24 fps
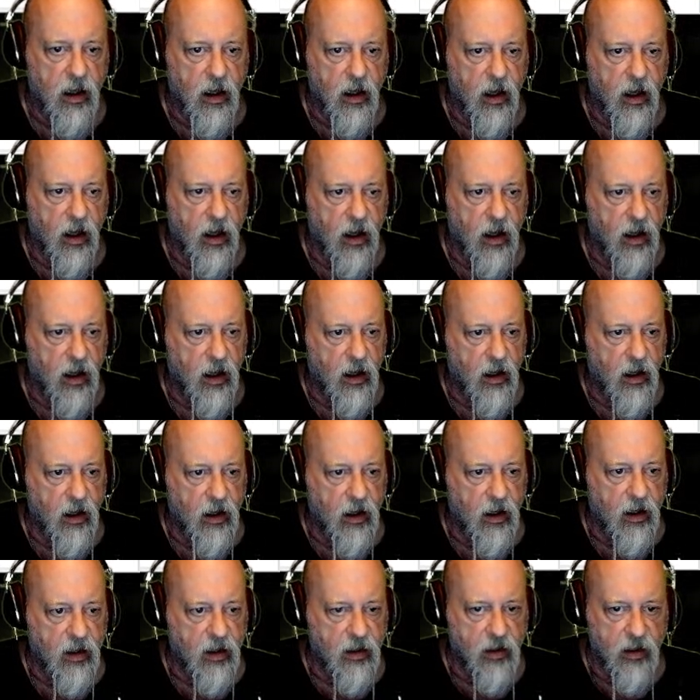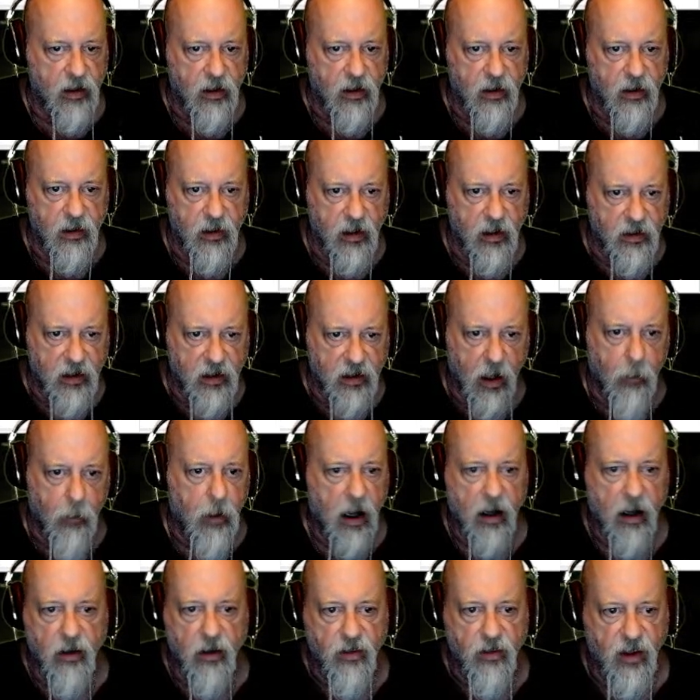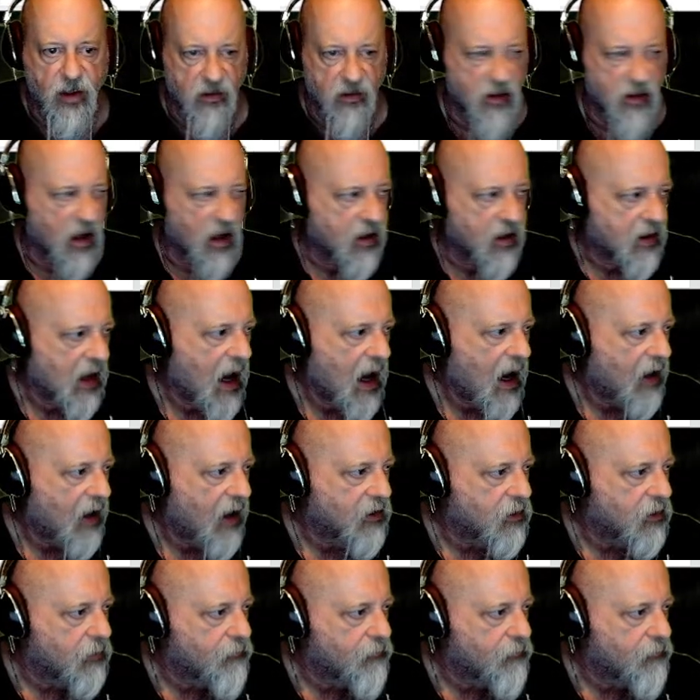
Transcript: Indebe and things like that.